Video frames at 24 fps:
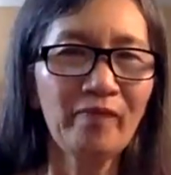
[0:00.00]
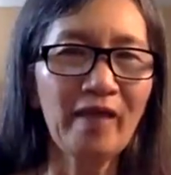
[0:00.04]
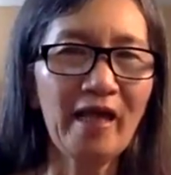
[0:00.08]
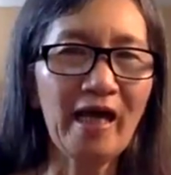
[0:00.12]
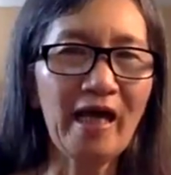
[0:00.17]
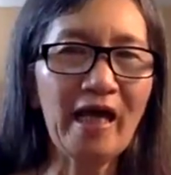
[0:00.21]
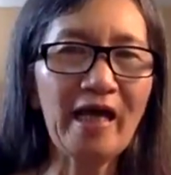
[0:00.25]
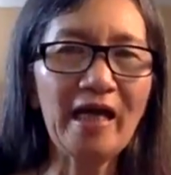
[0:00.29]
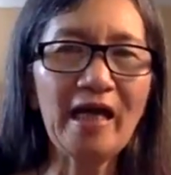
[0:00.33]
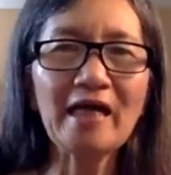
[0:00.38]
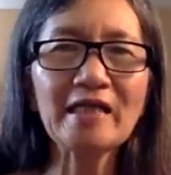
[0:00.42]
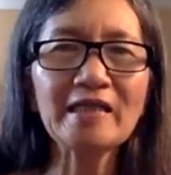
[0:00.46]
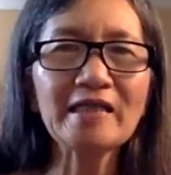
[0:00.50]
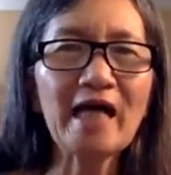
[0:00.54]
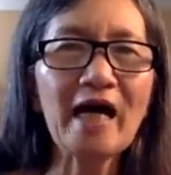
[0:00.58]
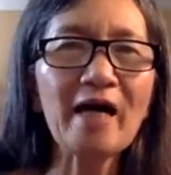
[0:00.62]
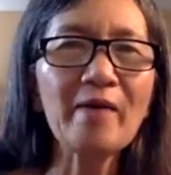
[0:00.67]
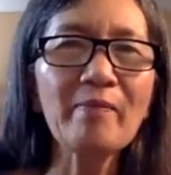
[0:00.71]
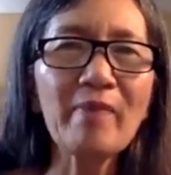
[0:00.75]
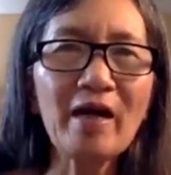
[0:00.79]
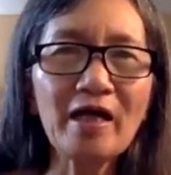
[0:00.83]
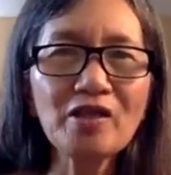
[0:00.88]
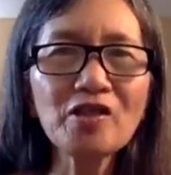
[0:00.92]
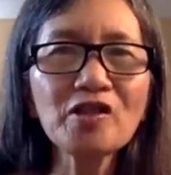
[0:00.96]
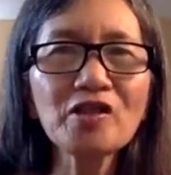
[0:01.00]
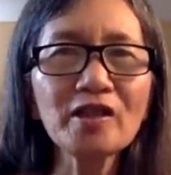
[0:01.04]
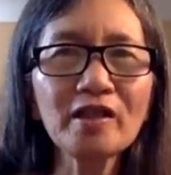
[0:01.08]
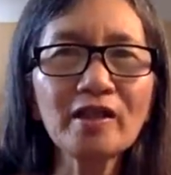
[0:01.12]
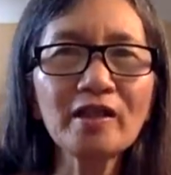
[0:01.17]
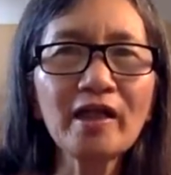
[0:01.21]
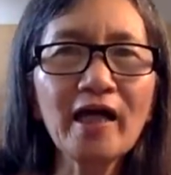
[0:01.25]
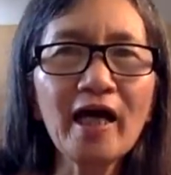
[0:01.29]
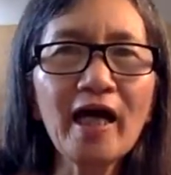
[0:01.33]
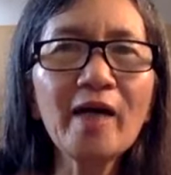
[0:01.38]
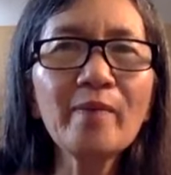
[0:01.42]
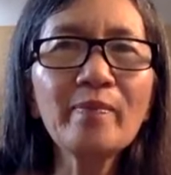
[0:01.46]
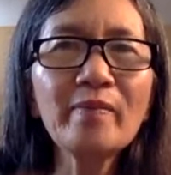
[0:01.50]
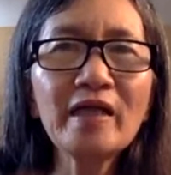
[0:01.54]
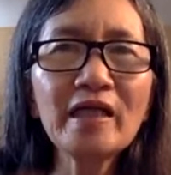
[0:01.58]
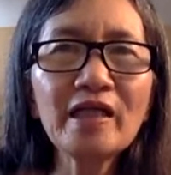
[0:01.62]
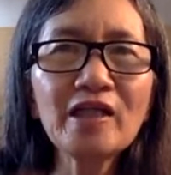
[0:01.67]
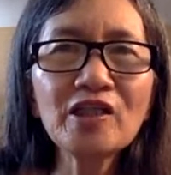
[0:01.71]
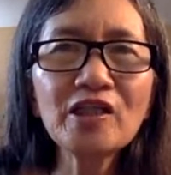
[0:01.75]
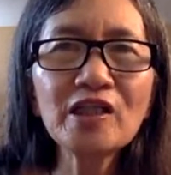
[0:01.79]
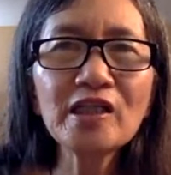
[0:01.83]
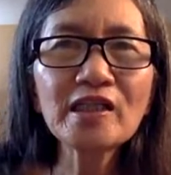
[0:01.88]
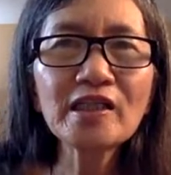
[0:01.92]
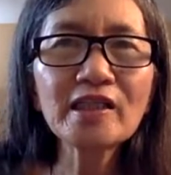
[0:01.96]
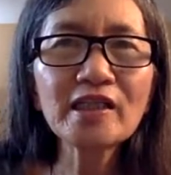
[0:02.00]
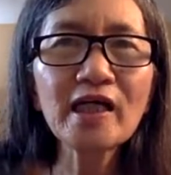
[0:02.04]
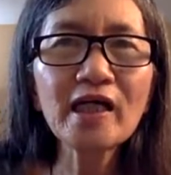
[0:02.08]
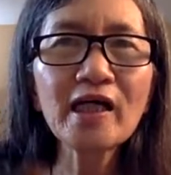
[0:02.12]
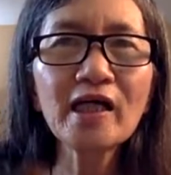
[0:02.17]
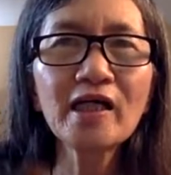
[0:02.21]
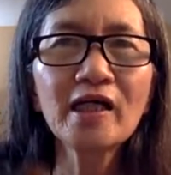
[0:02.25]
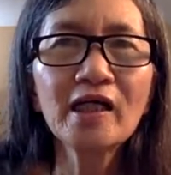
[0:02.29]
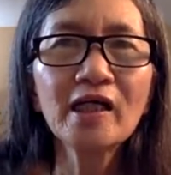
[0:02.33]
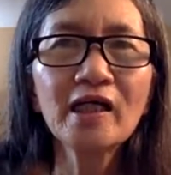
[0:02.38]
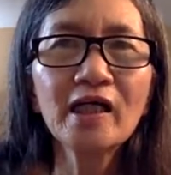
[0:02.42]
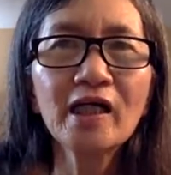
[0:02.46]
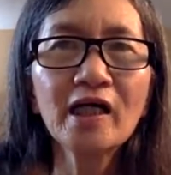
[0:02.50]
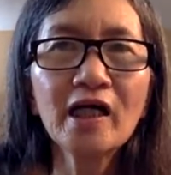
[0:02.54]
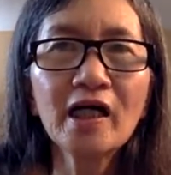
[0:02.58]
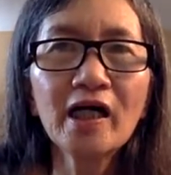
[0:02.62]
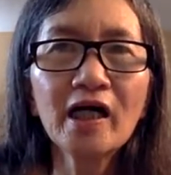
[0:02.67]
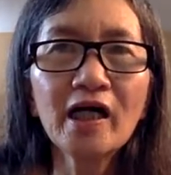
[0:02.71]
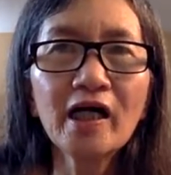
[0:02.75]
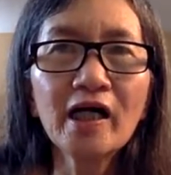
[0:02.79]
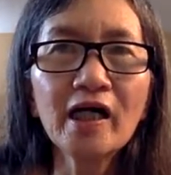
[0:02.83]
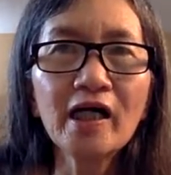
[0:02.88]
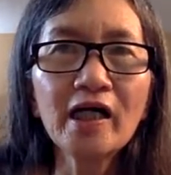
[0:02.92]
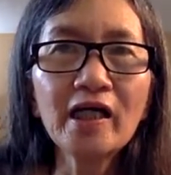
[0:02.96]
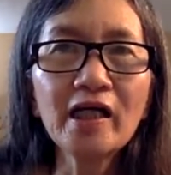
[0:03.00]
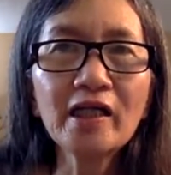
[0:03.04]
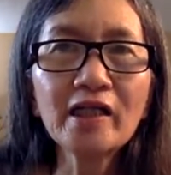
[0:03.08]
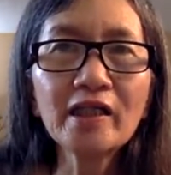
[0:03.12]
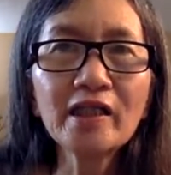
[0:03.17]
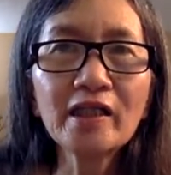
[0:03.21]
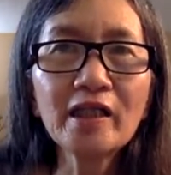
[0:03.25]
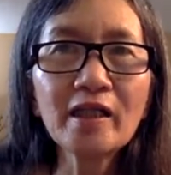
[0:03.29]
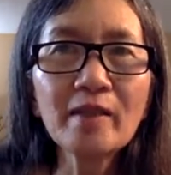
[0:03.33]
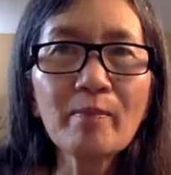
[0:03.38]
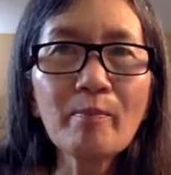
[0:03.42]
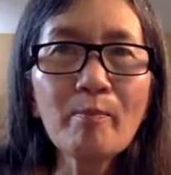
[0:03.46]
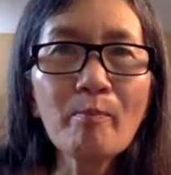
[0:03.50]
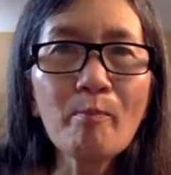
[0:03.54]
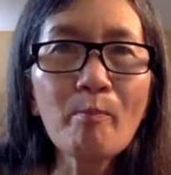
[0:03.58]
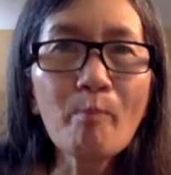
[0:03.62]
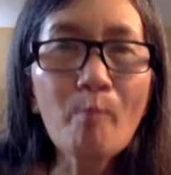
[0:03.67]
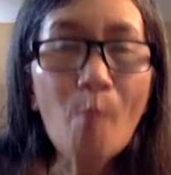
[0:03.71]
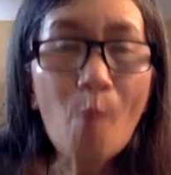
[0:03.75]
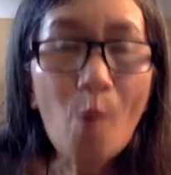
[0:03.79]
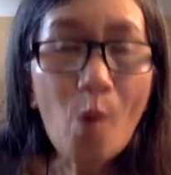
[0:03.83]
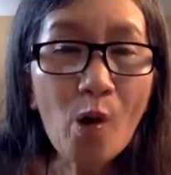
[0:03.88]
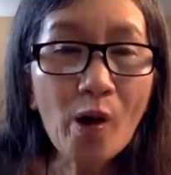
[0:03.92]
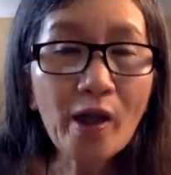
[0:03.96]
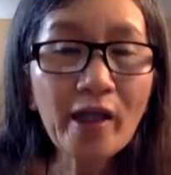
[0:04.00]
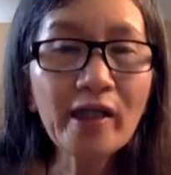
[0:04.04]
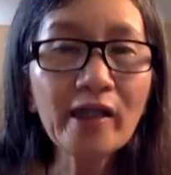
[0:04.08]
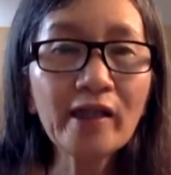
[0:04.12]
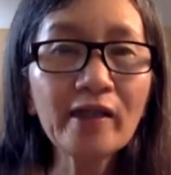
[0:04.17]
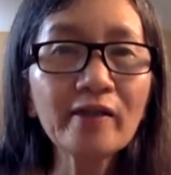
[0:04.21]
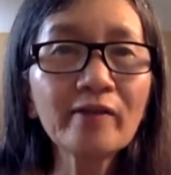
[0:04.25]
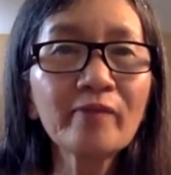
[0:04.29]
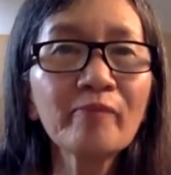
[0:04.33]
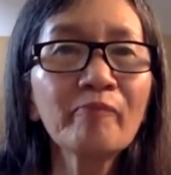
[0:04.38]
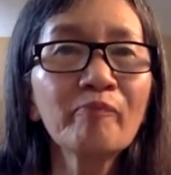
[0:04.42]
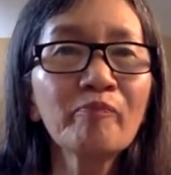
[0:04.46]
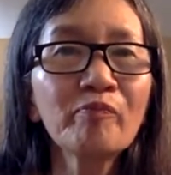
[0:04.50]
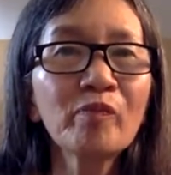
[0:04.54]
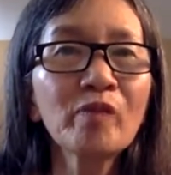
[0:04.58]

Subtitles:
And as I mentioned, Emily, she said in the morning,